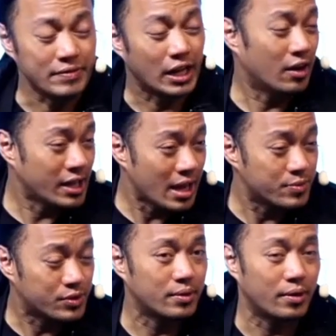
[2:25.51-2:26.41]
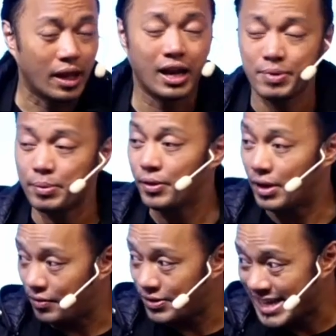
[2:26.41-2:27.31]
A lot of times, a lot of people that
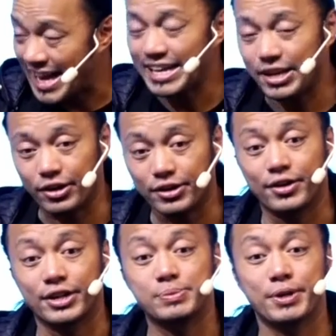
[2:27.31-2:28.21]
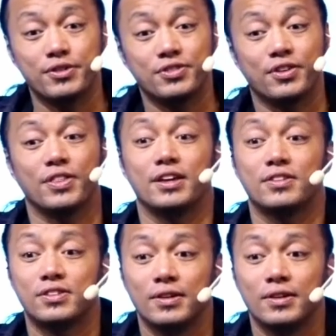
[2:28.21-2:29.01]
have sat here, they're experiencing things